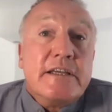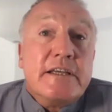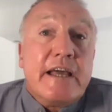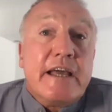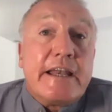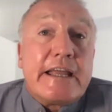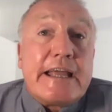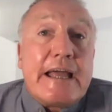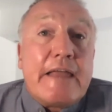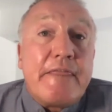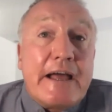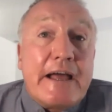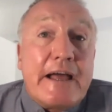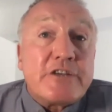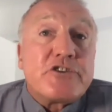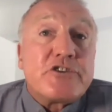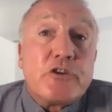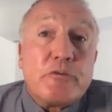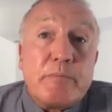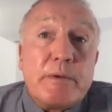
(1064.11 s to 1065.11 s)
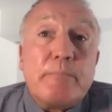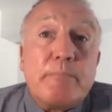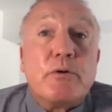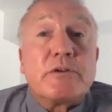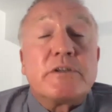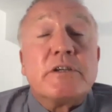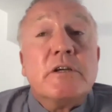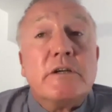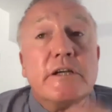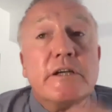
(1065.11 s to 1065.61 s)
And again, that should be
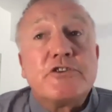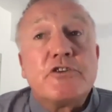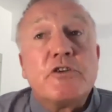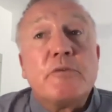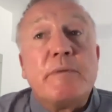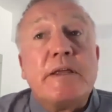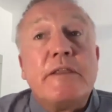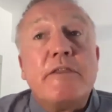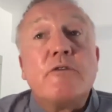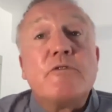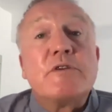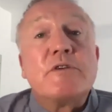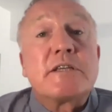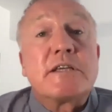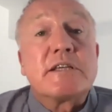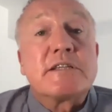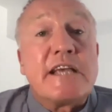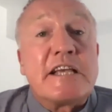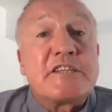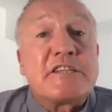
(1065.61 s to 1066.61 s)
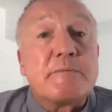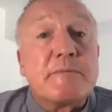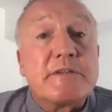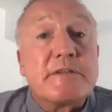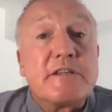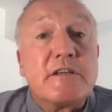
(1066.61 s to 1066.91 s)
it should be in the risk assessments